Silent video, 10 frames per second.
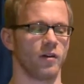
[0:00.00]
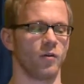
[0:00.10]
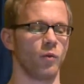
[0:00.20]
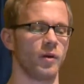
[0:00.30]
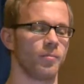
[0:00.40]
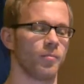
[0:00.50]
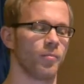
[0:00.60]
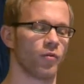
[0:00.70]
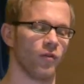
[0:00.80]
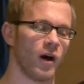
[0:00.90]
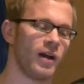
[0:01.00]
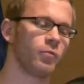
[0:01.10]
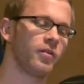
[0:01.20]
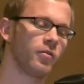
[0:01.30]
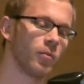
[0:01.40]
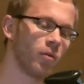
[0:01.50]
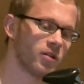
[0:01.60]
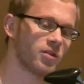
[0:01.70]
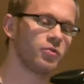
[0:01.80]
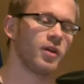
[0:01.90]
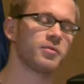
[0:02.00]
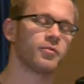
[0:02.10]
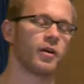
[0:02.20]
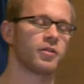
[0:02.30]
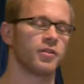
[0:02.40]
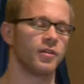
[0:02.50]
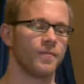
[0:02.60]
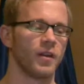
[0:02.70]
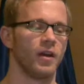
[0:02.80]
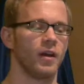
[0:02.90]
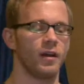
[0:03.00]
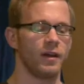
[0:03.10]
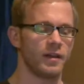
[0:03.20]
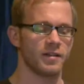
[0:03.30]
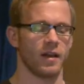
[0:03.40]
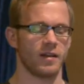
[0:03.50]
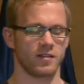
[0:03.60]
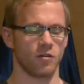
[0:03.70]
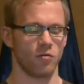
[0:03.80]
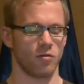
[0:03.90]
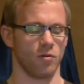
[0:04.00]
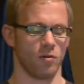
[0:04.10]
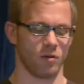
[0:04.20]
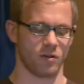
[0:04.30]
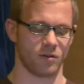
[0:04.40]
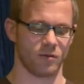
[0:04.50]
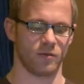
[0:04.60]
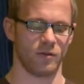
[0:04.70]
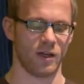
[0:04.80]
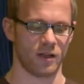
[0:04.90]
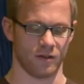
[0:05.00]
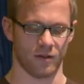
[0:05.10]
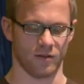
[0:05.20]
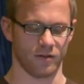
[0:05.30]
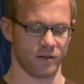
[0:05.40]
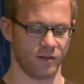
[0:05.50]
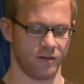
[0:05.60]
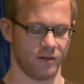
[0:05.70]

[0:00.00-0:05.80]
we provide with the repository abstraction is a so-called yet another